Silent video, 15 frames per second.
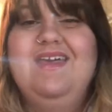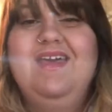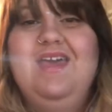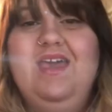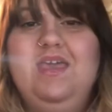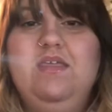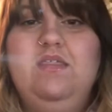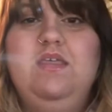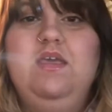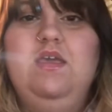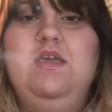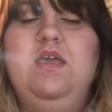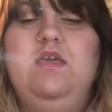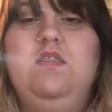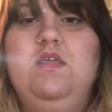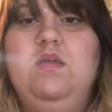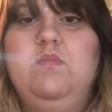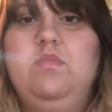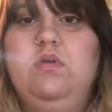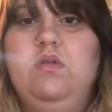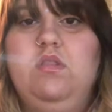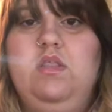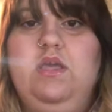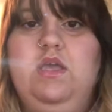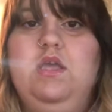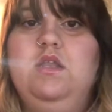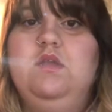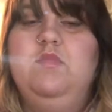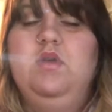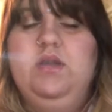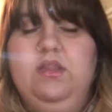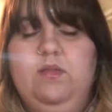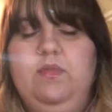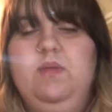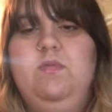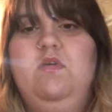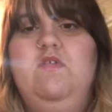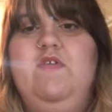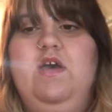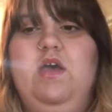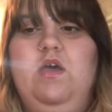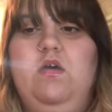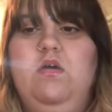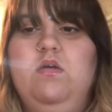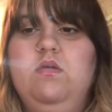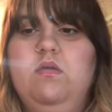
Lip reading: Haley and Bookland, Brittany the Bibliophile,